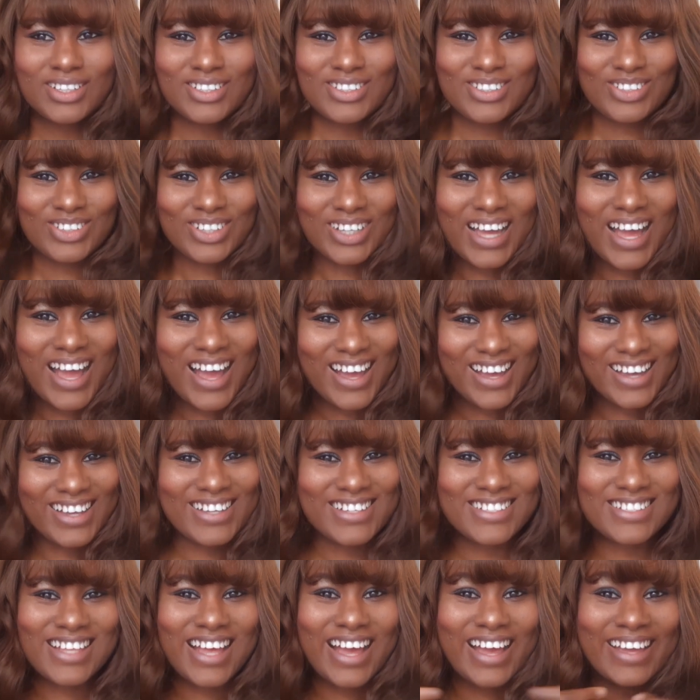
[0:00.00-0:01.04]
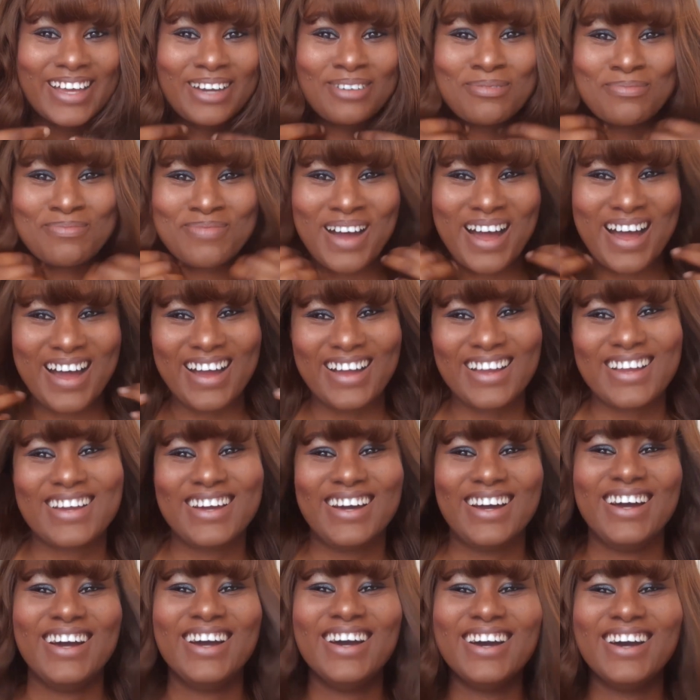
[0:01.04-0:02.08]
So guys, I am back.
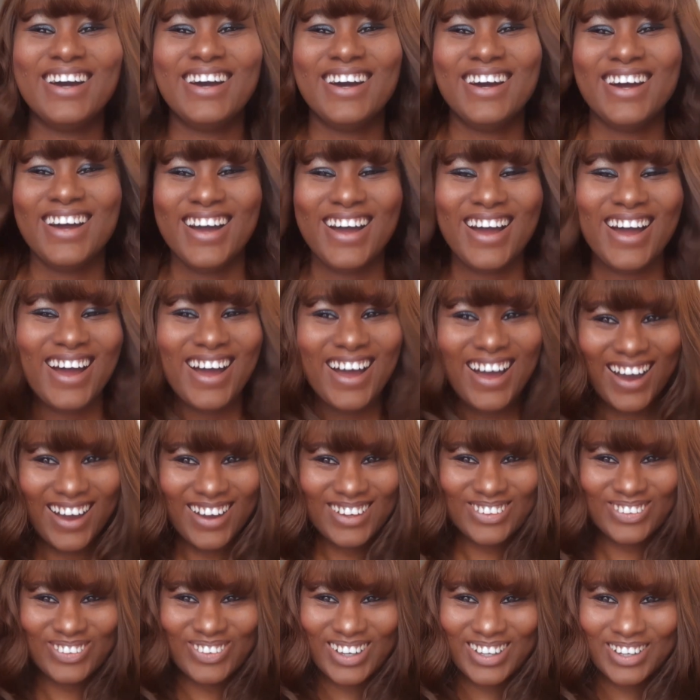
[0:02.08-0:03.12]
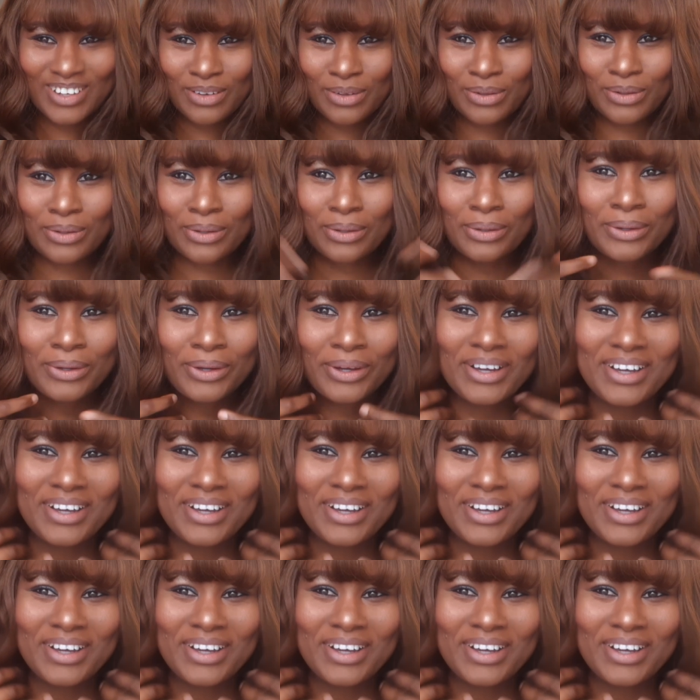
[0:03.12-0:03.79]
How do I look?